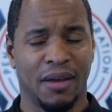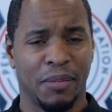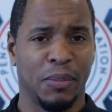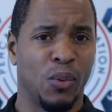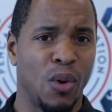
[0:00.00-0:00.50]

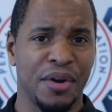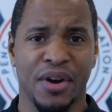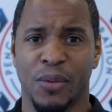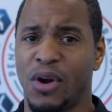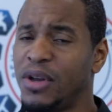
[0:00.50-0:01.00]
people
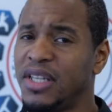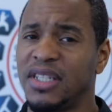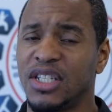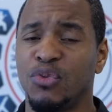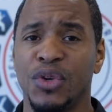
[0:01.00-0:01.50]
wonder, well, is
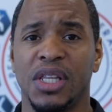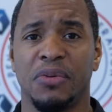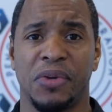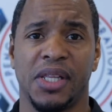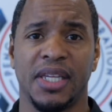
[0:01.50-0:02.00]
this
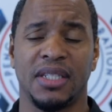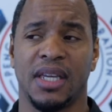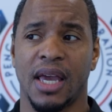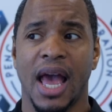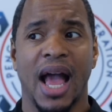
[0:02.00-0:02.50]
really
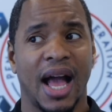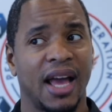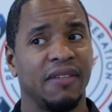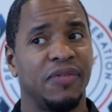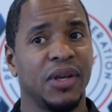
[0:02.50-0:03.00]
realistic?
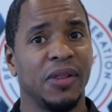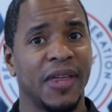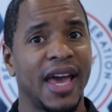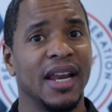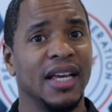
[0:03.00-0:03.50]
I feel
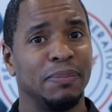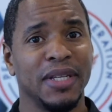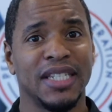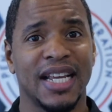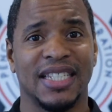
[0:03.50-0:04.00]
that
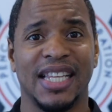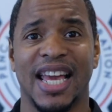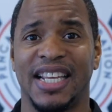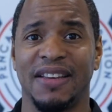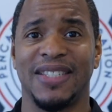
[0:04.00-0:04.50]
Pencak
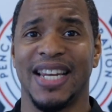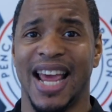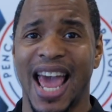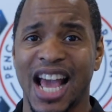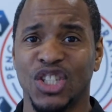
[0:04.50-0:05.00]
Silat gives
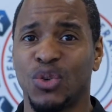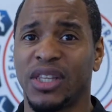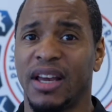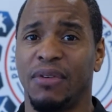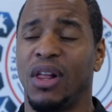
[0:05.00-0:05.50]
an extra
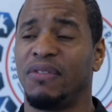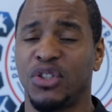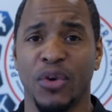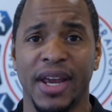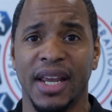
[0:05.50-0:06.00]
level
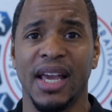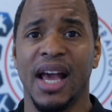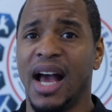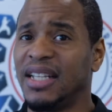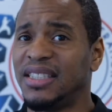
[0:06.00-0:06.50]
of training,
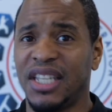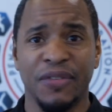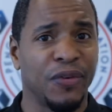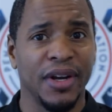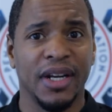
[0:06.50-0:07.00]
a
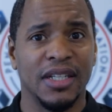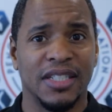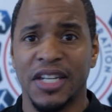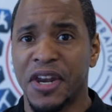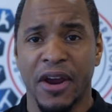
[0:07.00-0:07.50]
different
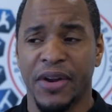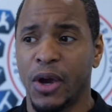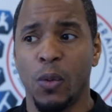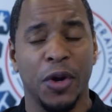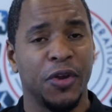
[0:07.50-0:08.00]

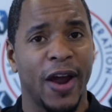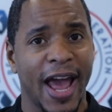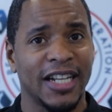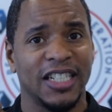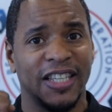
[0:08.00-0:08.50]
scenario where you're
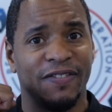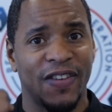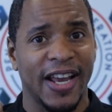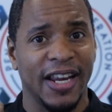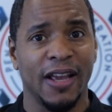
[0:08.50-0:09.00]
actually
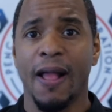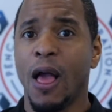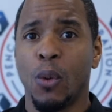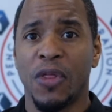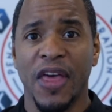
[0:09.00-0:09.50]

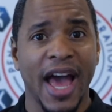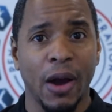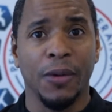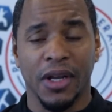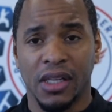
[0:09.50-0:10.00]
fighting
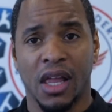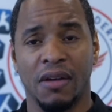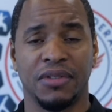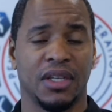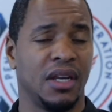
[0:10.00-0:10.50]
without
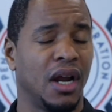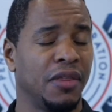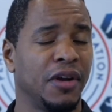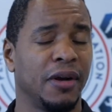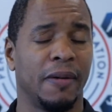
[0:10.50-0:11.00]
gloves. In
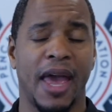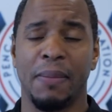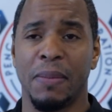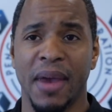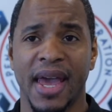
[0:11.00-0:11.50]
other
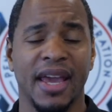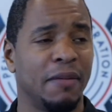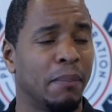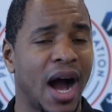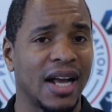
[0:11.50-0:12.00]
MMA
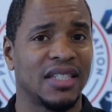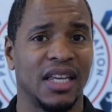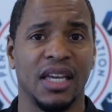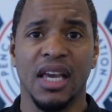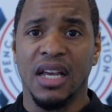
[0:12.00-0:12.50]
and
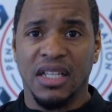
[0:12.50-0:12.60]
boxing,